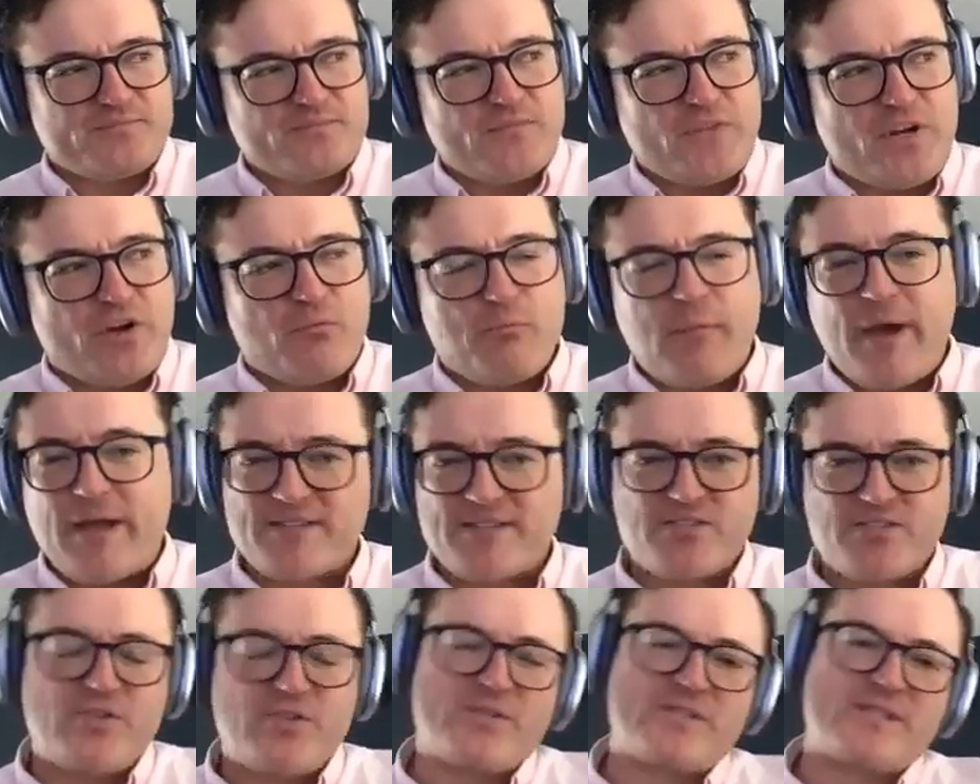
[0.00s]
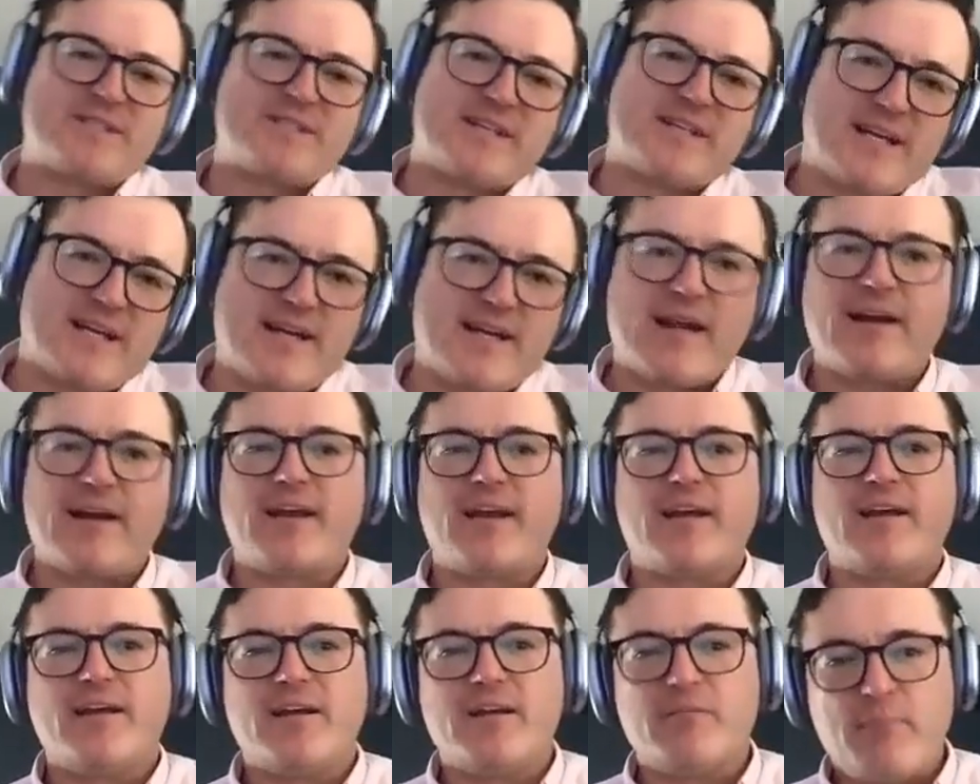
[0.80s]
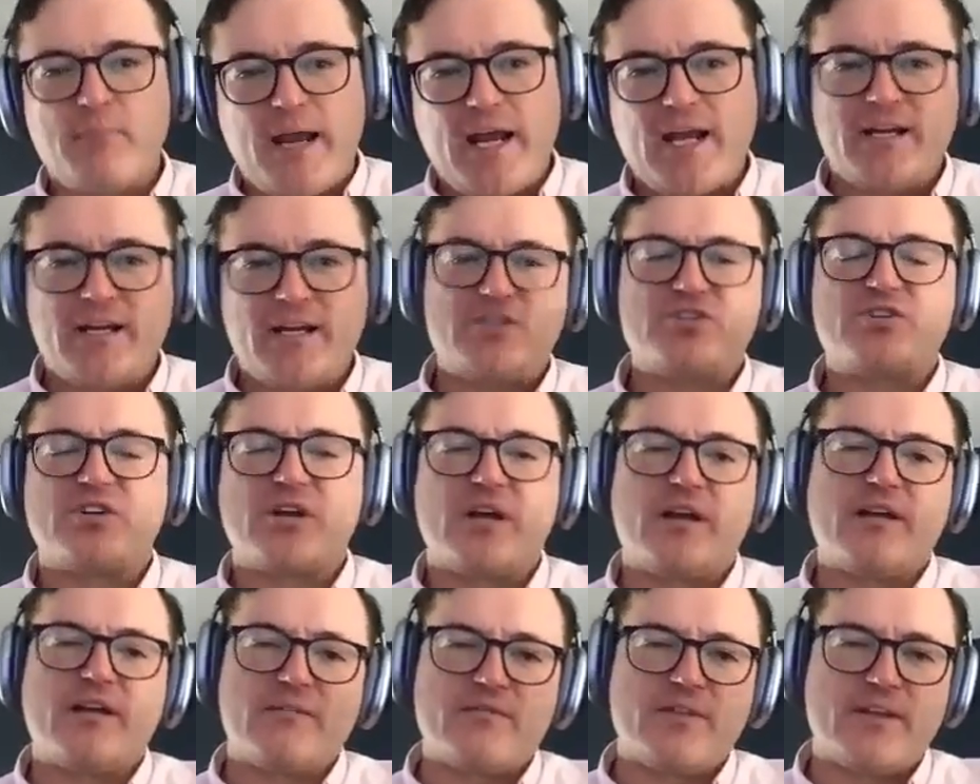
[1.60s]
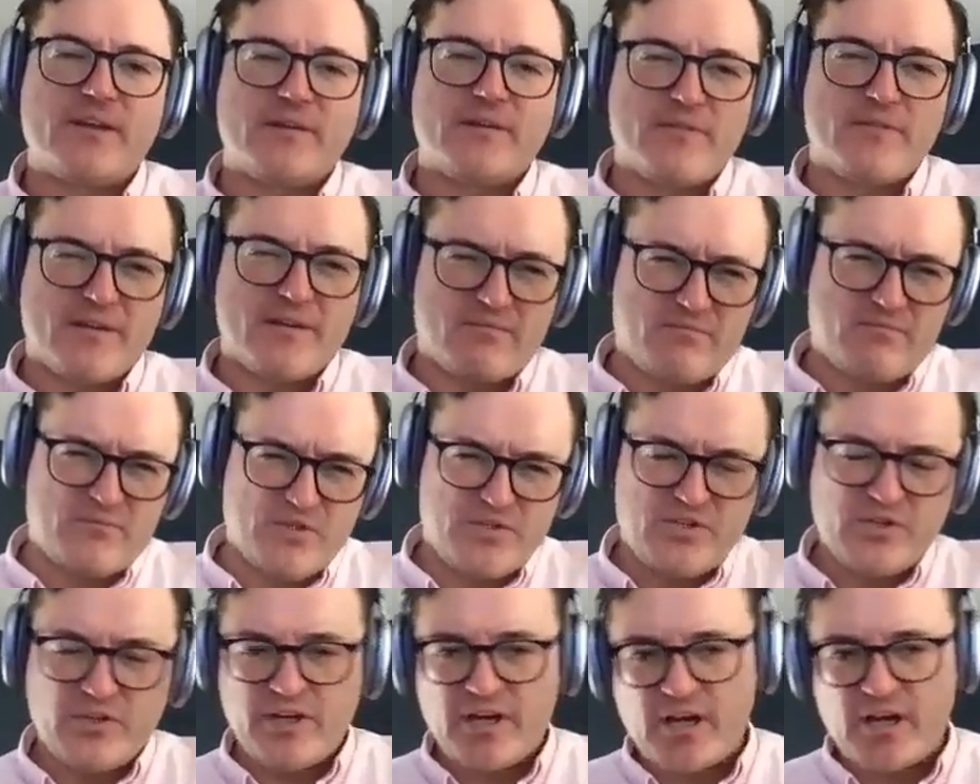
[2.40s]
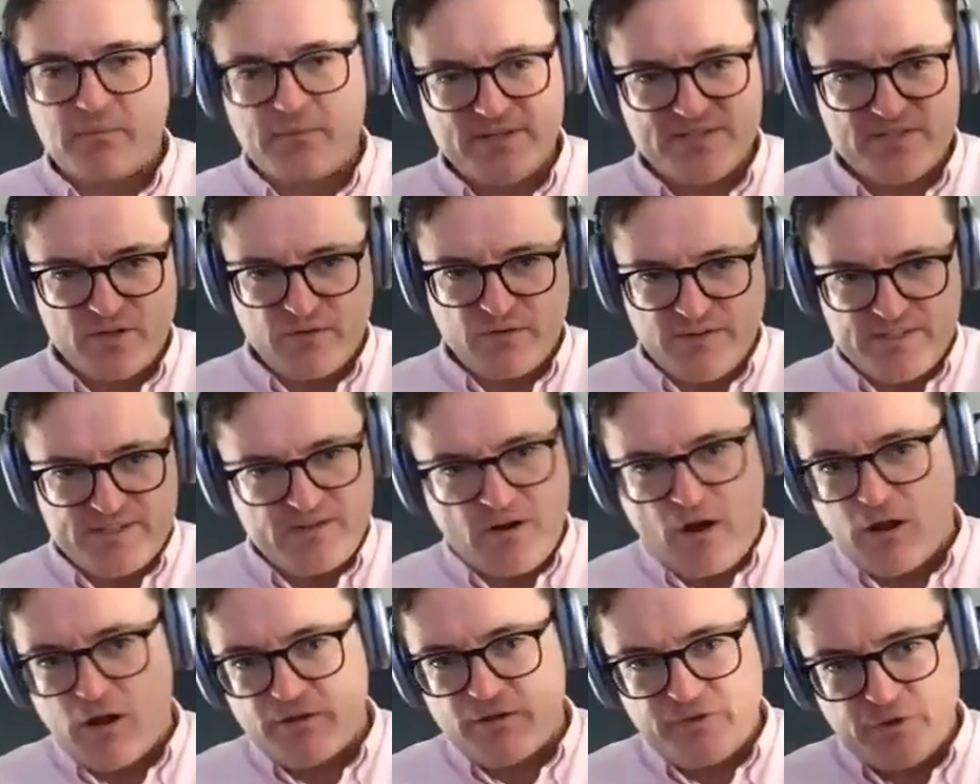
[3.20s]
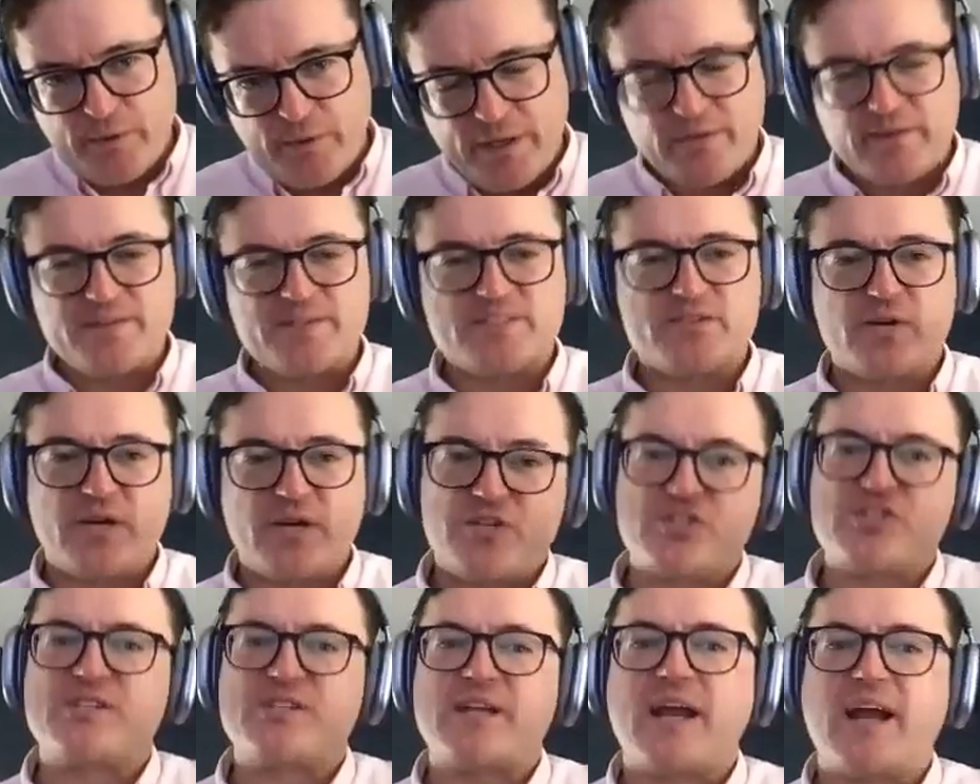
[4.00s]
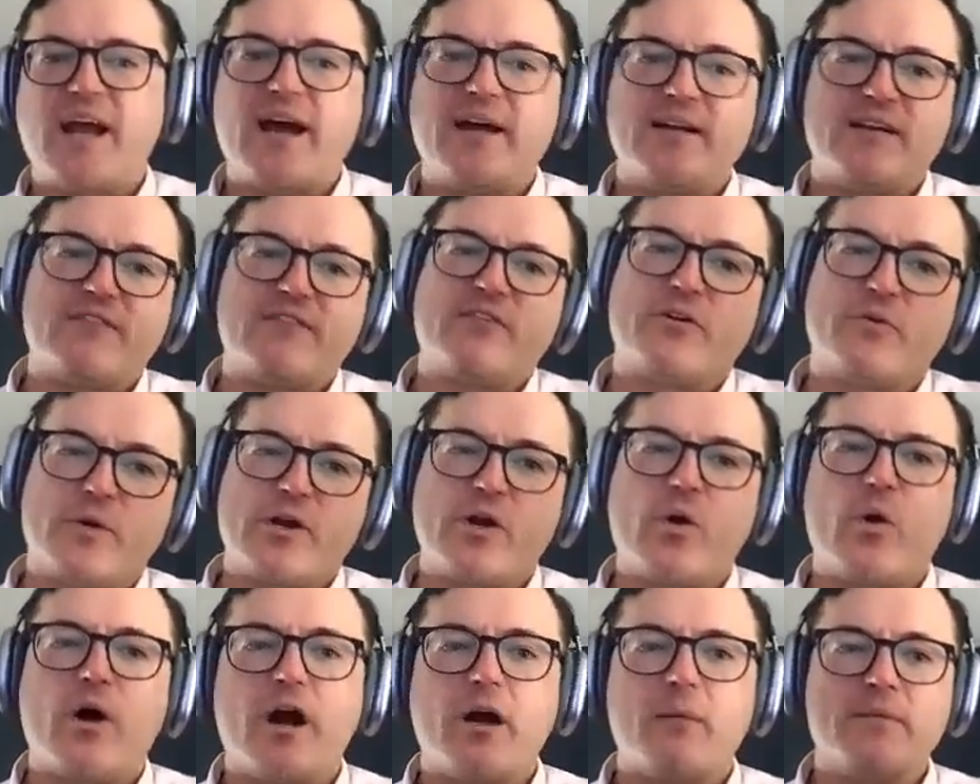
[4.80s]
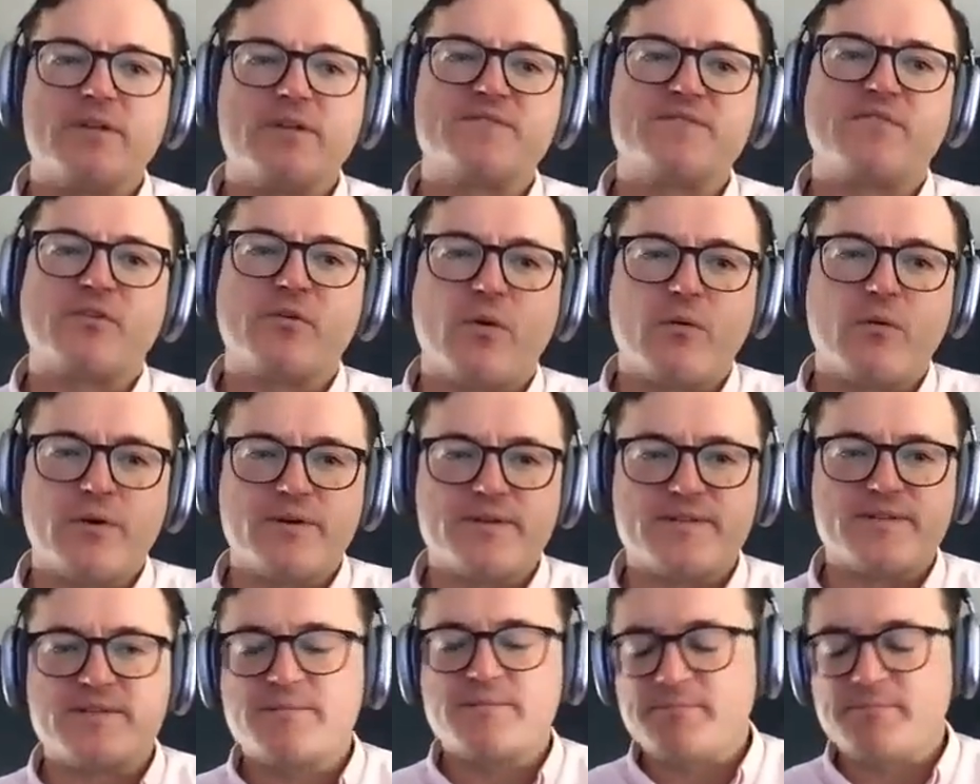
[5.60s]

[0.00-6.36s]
Massachusetts and Connecticut and Maine. Each the utility company serviced all of New England, so each state had different requirements for what